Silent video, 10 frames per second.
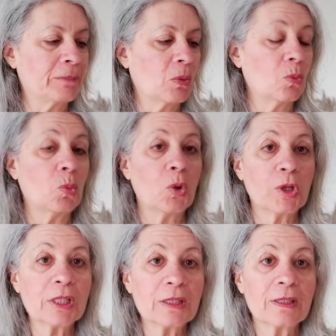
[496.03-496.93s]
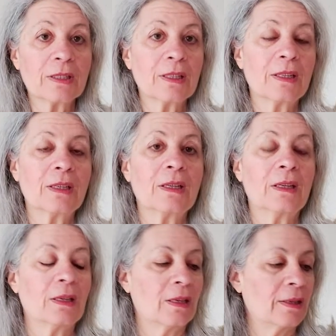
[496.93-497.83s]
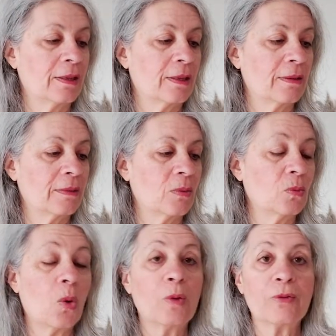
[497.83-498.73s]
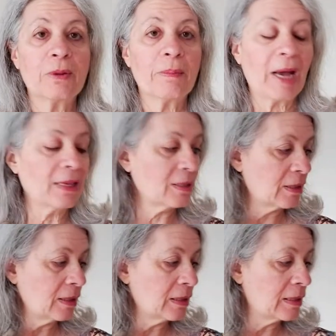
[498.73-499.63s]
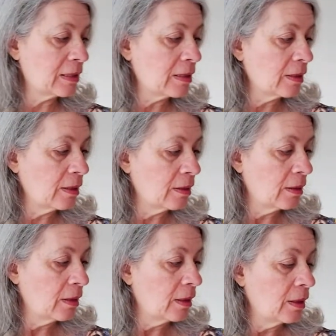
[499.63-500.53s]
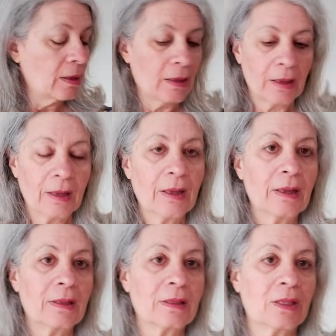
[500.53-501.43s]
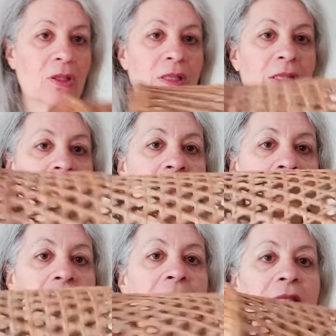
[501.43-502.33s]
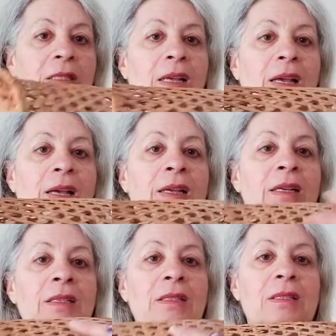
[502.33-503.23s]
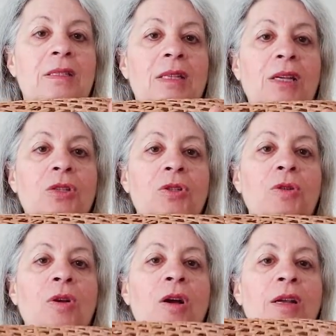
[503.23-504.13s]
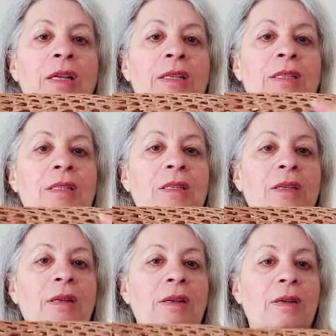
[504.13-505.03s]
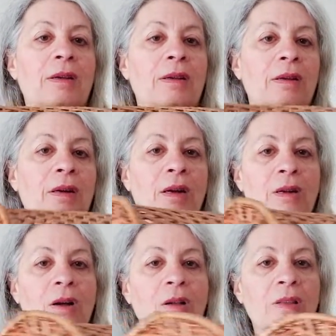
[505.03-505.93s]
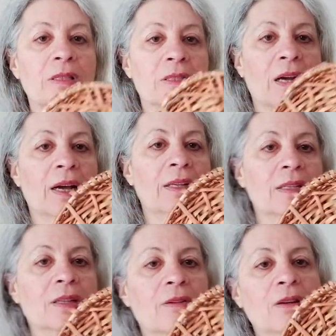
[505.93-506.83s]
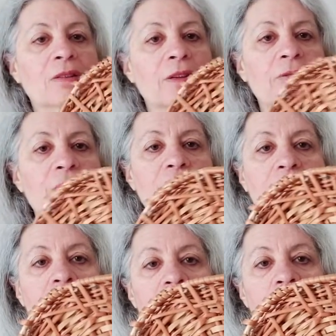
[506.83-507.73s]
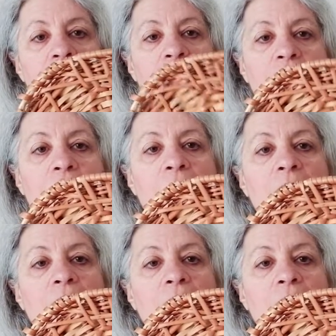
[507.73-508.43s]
wood, woven baskets, such as this, has texture on it on all the sides, and they're all different textures too.